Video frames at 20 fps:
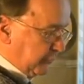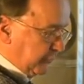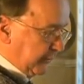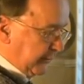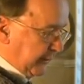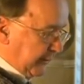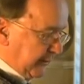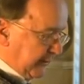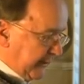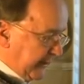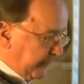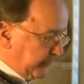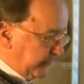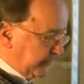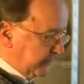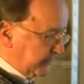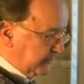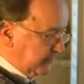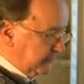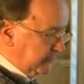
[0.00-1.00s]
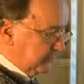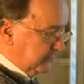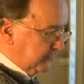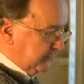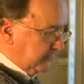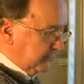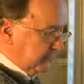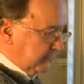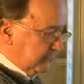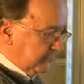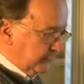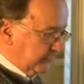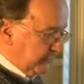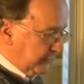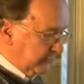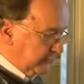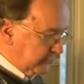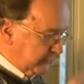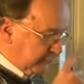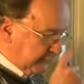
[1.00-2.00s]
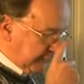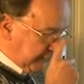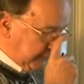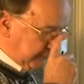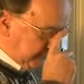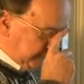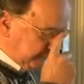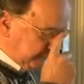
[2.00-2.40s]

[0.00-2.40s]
when that happened. But uh,